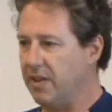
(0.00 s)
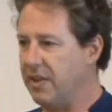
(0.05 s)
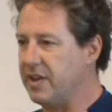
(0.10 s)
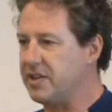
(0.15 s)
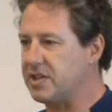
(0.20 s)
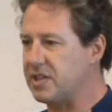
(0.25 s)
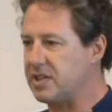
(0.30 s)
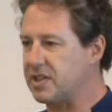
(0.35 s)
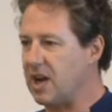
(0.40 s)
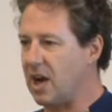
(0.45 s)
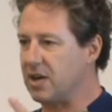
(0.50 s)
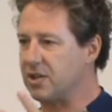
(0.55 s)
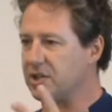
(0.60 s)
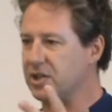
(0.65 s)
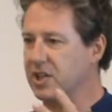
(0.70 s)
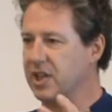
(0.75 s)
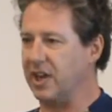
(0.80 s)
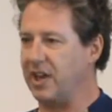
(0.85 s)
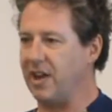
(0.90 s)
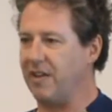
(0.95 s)
This
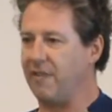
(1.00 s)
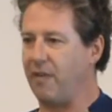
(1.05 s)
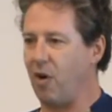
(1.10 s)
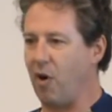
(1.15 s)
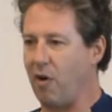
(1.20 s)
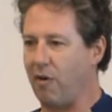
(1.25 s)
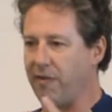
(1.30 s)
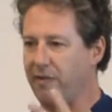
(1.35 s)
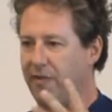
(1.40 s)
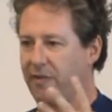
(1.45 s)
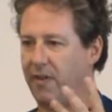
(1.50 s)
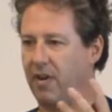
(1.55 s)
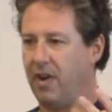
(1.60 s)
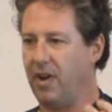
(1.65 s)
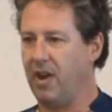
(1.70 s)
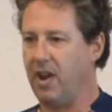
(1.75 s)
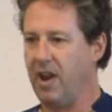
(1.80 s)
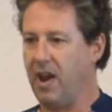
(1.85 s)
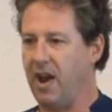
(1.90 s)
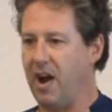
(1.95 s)
starts to give off
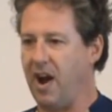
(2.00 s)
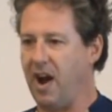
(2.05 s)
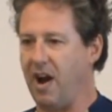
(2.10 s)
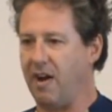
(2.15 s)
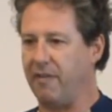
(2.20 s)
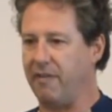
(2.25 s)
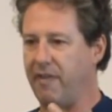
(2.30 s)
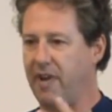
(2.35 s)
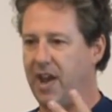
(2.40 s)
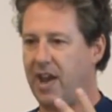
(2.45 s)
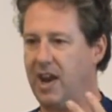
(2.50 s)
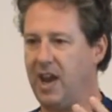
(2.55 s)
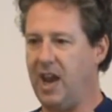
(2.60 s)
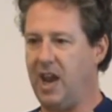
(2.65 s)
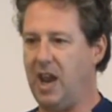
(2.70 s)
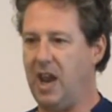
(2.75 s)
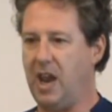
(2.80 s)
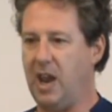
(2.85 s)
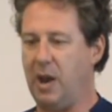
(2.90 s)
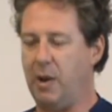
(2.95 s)
a
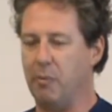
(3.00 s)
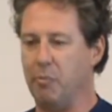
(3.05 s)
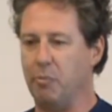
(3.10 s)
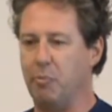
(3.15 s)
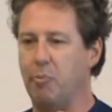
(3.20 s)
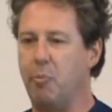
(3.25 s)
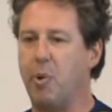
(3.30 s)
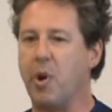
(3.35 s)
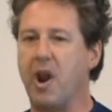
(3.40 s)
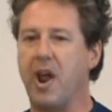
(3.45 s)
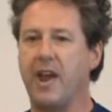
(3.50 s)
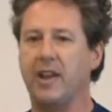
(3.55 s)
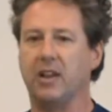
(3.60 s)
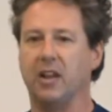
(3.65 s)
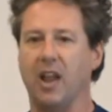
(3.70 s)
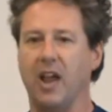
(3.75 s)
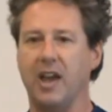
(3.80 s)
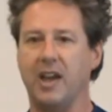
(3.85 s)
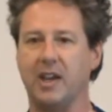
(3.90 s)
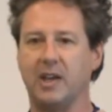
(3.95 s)
very
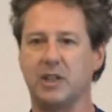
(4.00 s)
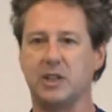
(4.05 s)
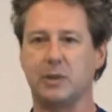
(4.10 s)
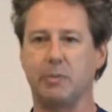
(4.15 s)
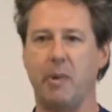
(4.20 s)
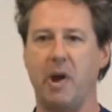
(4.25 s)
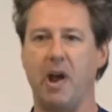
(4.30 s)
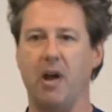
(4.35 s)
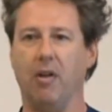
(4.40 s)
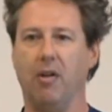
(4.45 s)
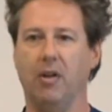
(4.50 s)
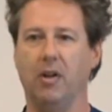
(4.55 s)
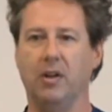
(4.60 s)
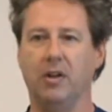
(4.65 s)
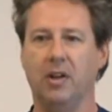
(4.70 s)
bread-like smell.